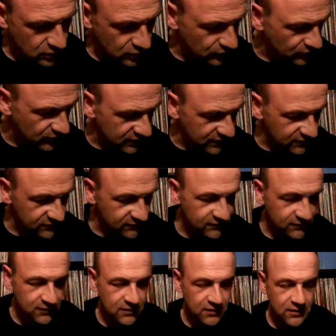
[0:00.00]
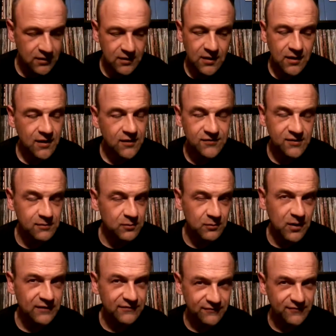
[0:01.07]
of these, some of
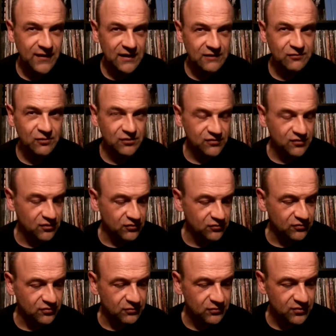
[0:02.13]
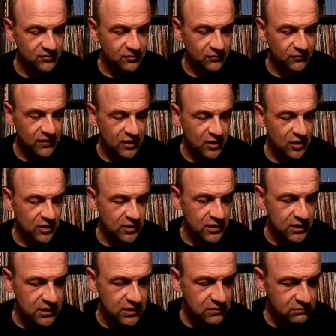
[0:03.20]
my favourite songs from the sort of the
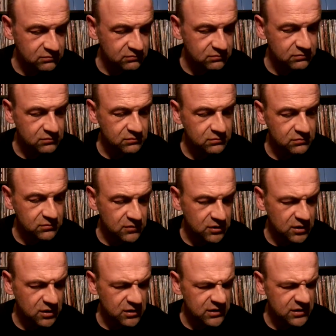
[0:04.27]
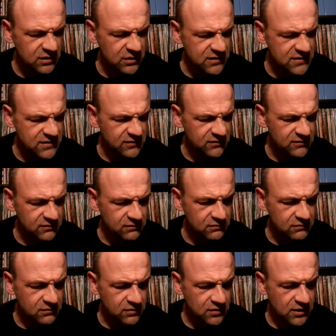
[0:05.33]
early 90s?
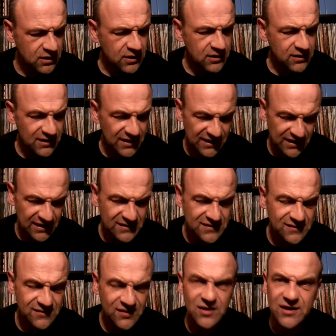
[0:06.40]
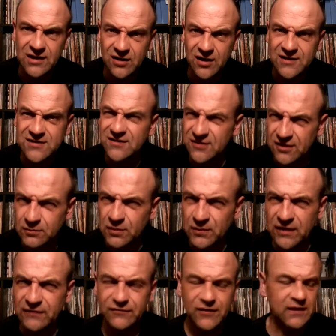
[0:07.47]
Late 80s, early 90s. Some of
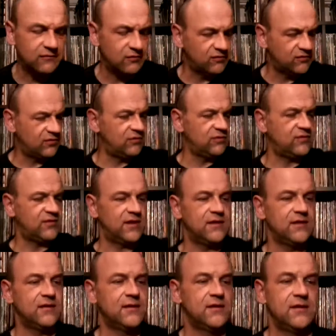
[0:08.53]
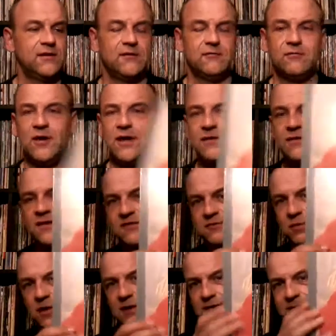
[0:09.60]
my favourite songs here. Right, this
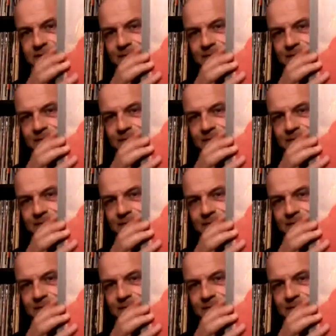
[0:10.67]
one